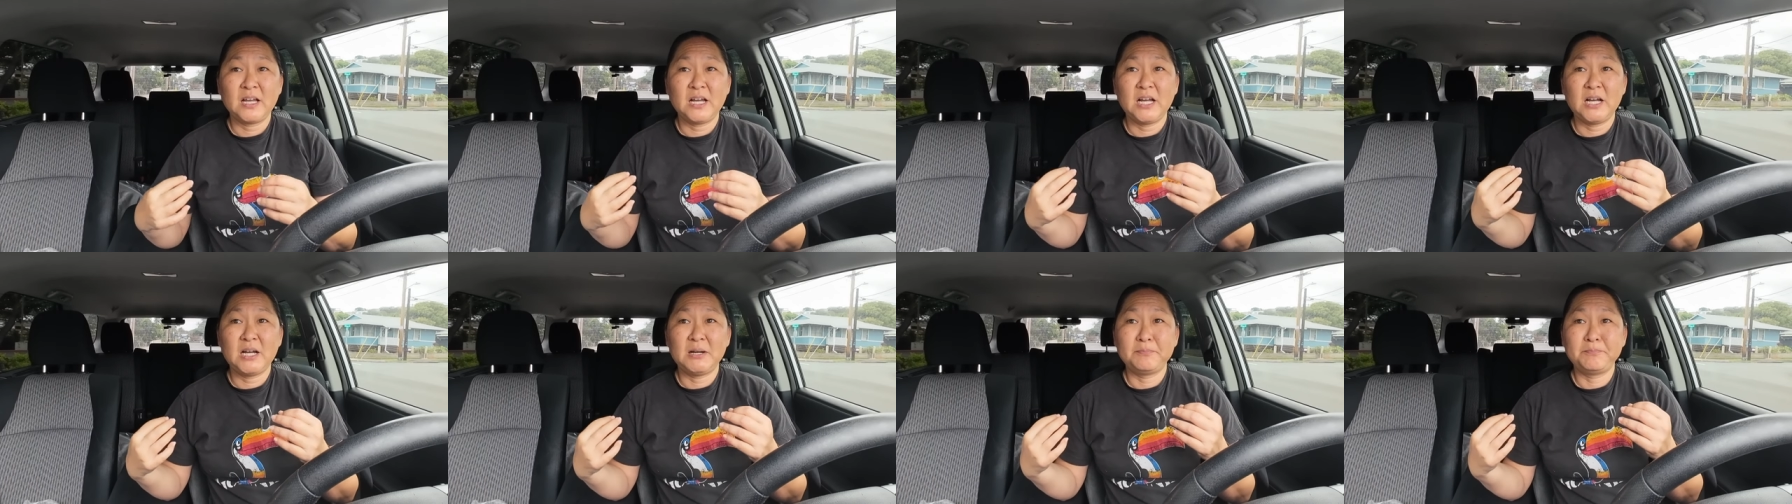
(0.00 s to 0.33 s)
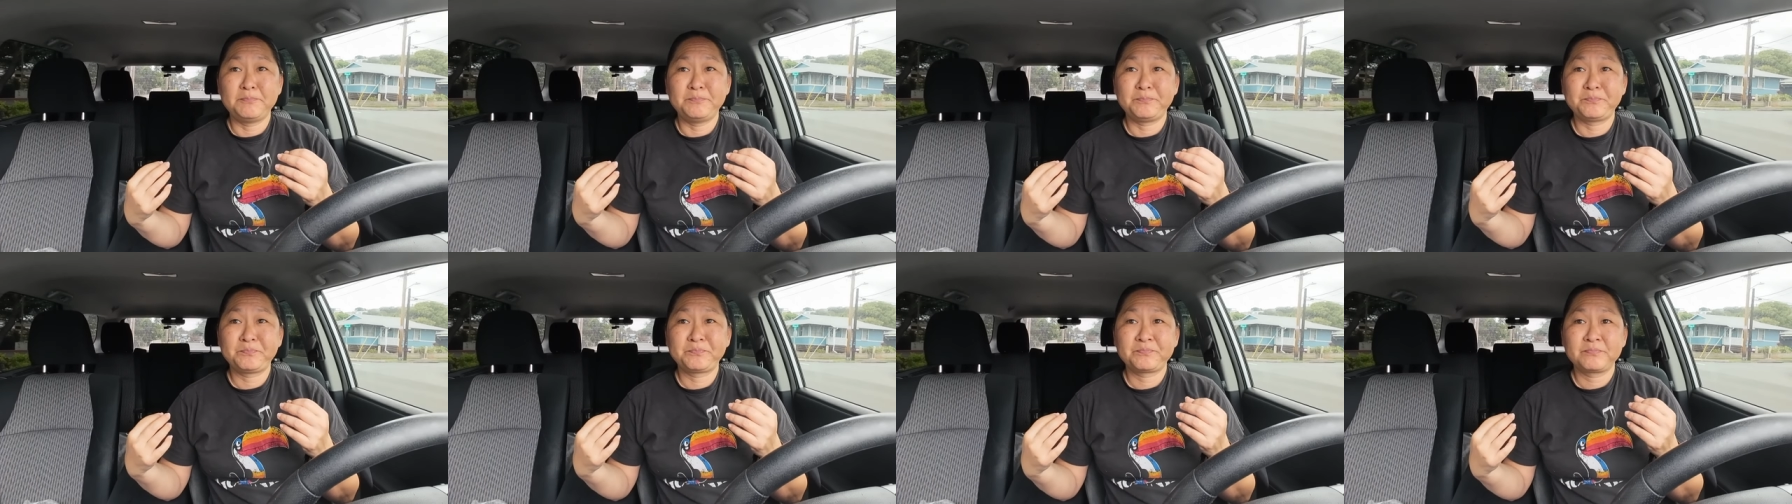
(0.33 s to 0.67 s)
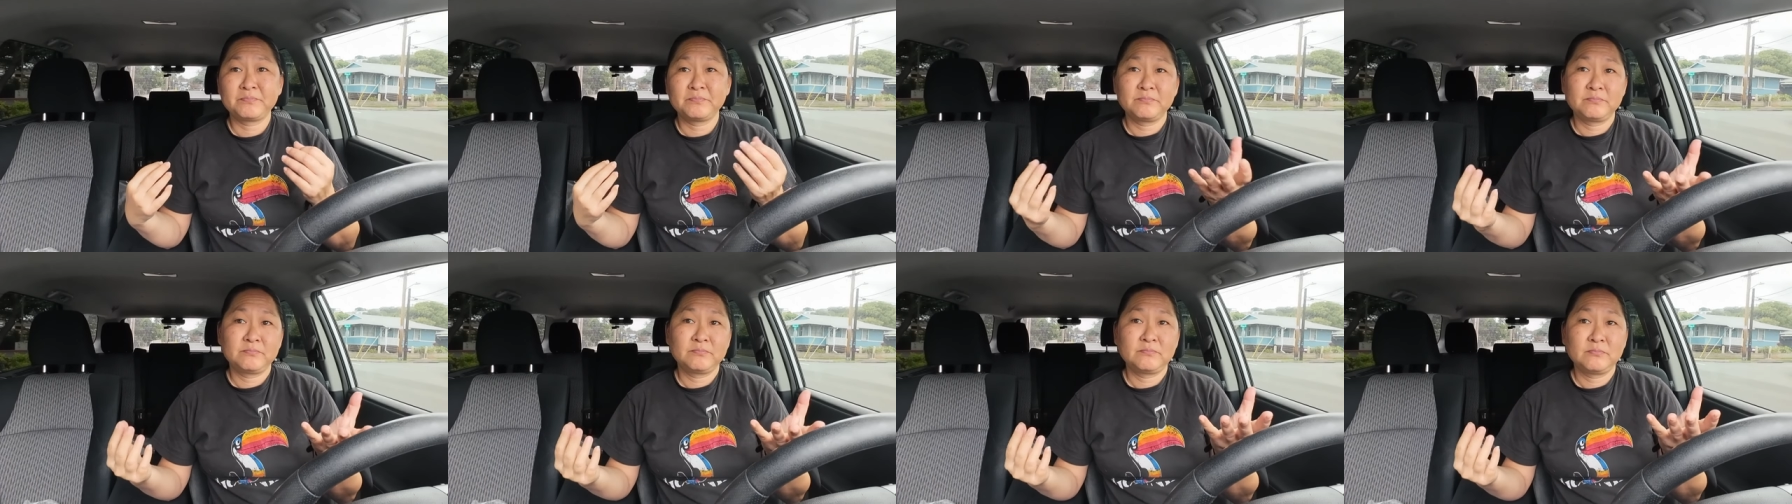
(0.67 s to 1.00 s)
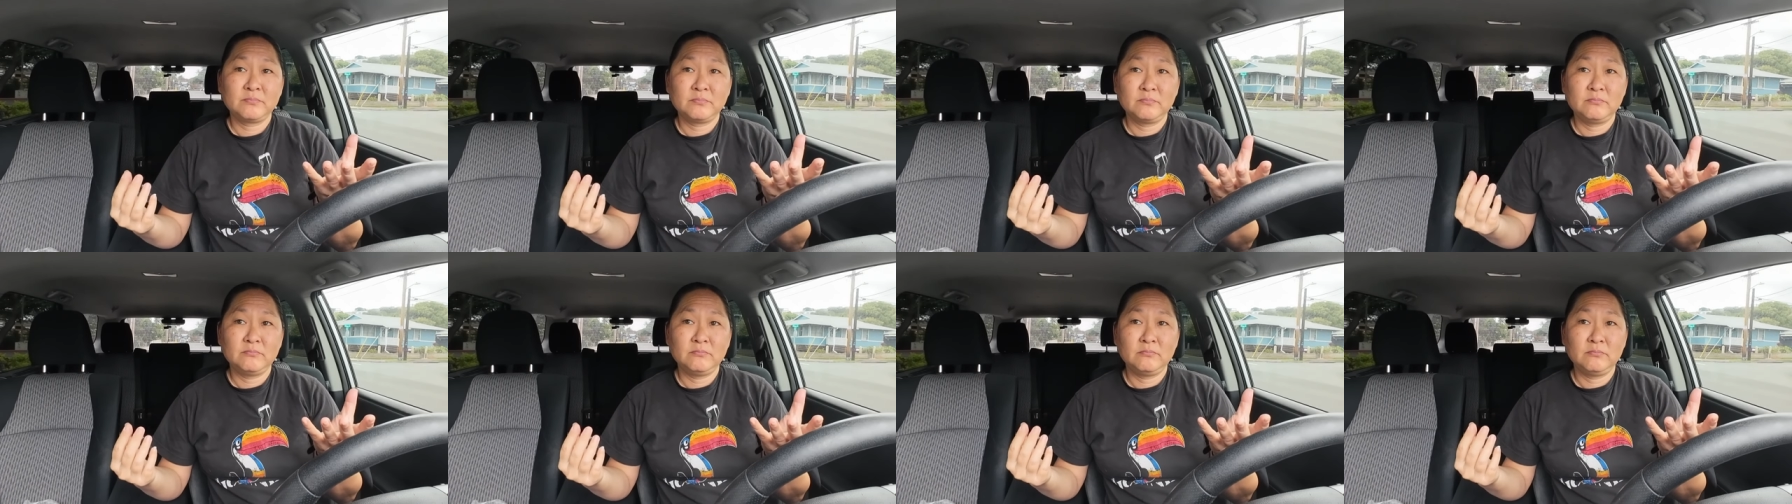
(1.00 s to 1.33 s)
Um,
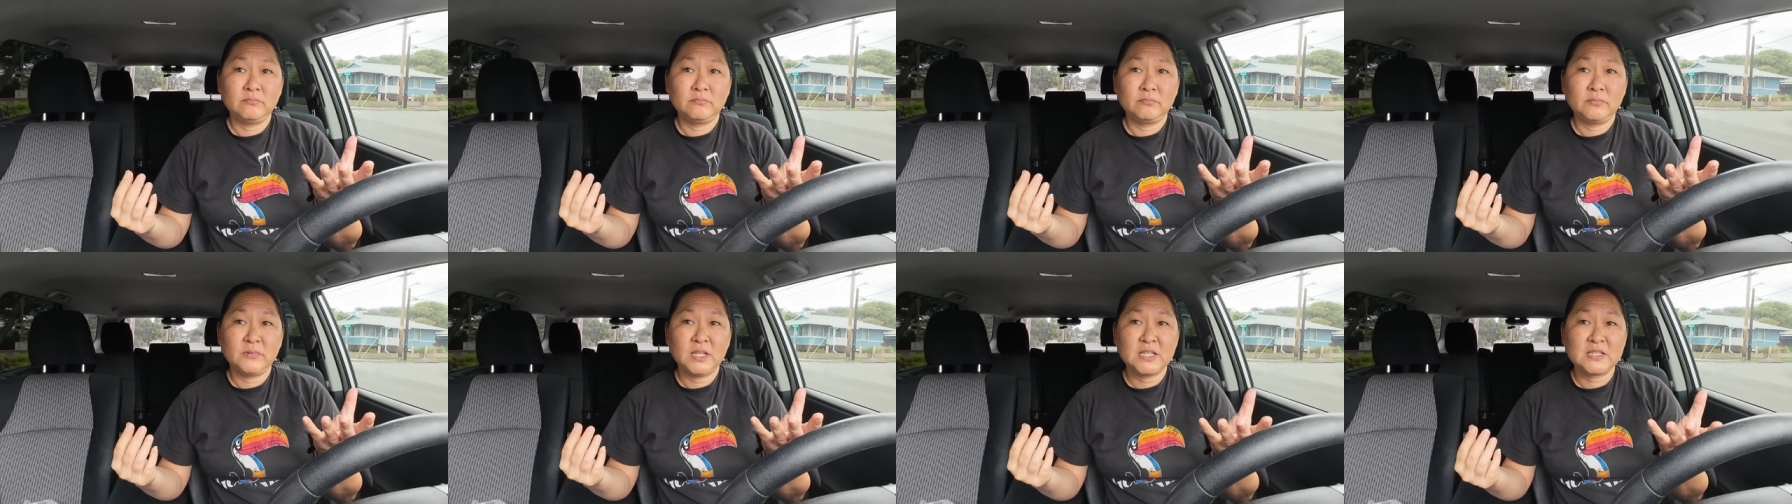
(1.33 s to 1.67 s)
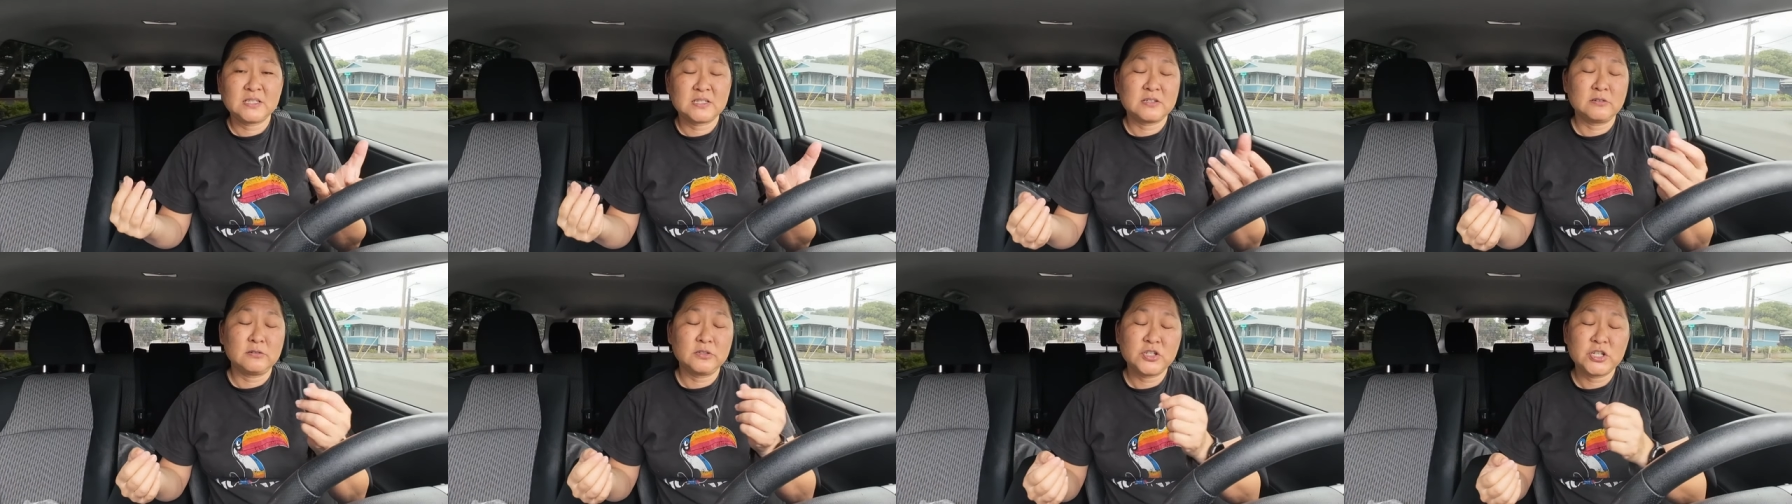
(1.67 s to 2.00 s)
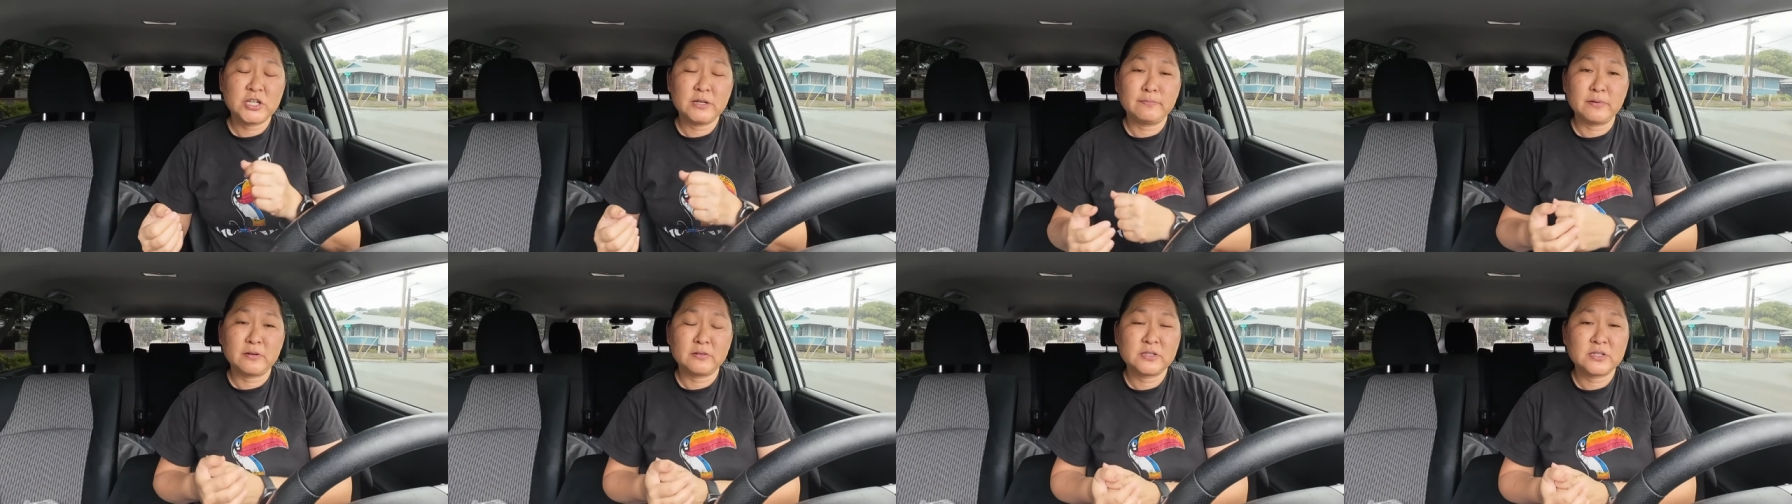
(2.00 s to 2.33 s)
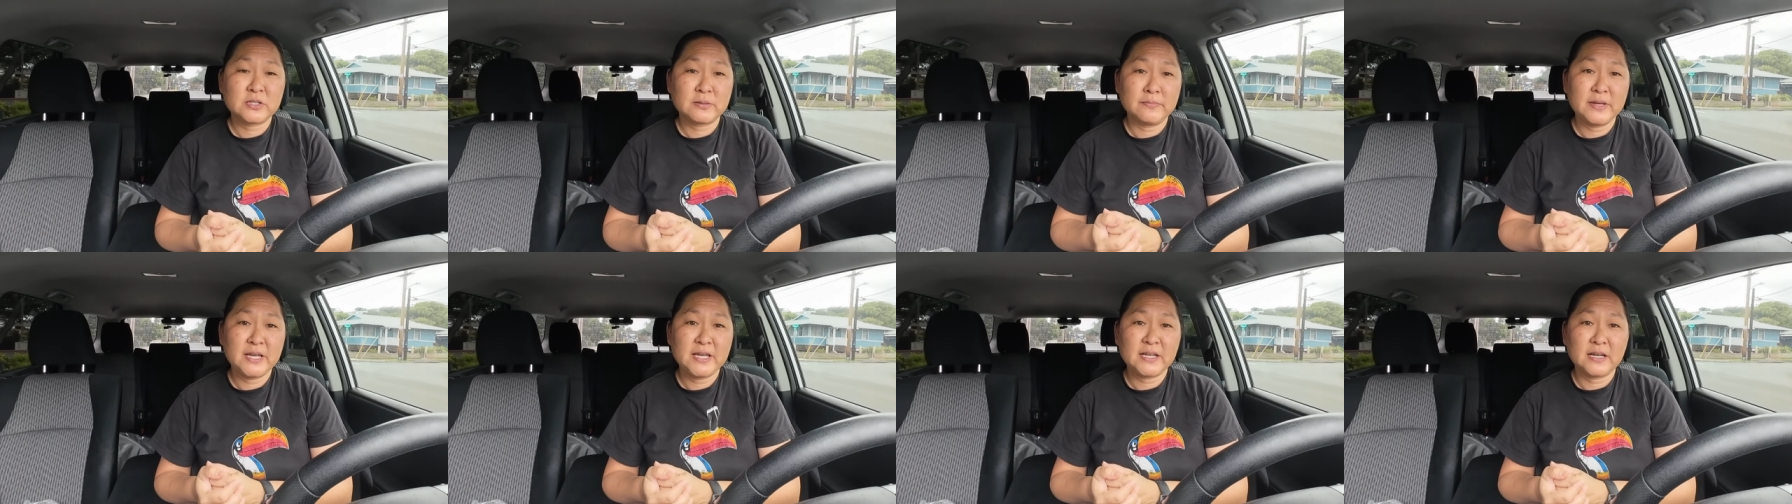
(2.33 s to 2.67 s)
it's still cheaper
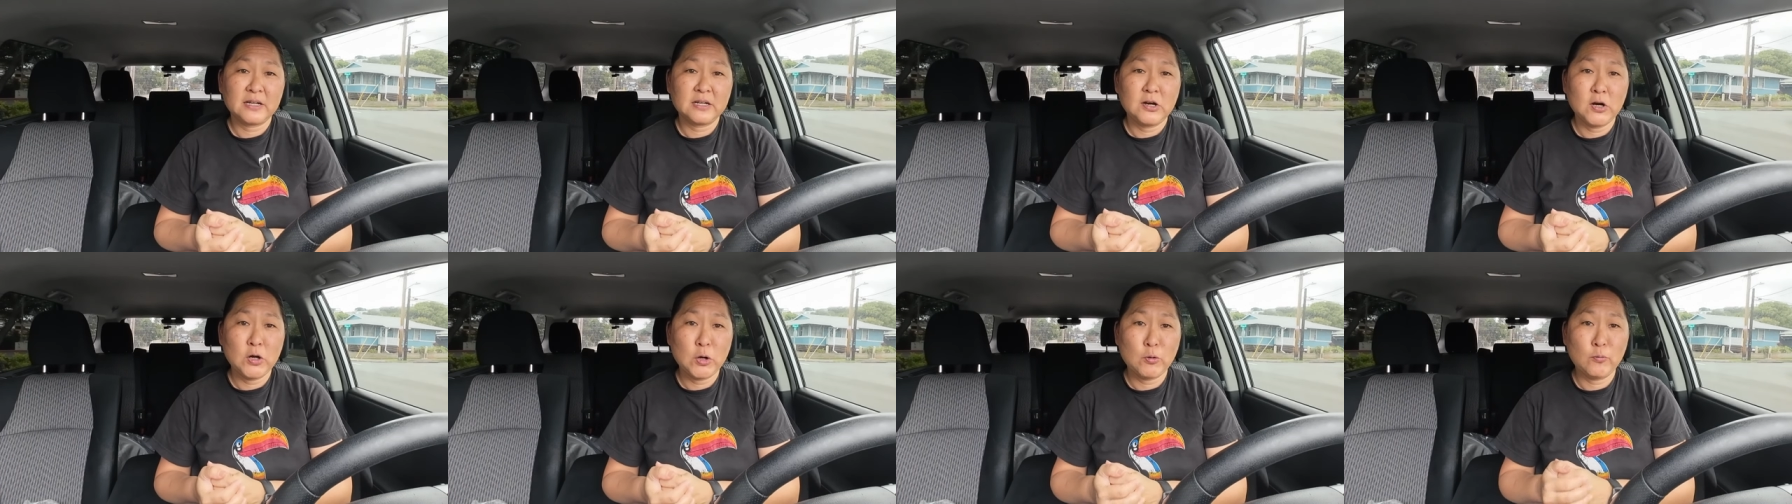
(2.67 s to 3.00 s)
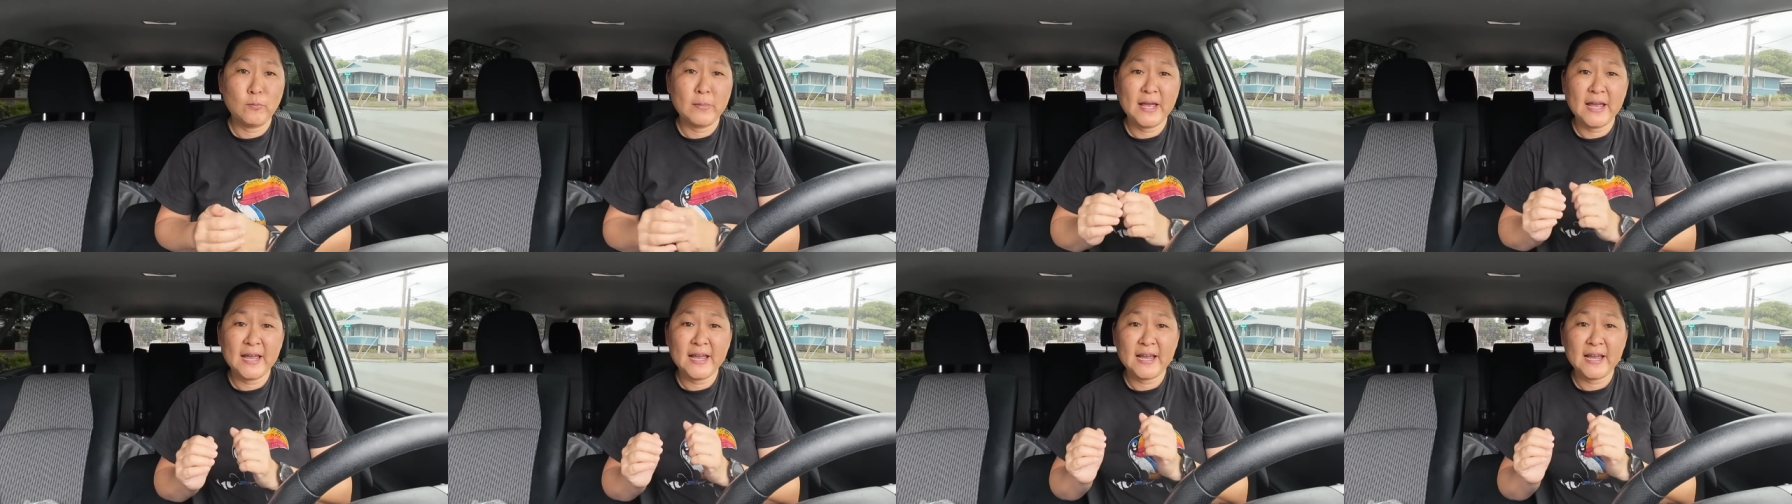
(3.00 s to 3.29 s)
to make at home,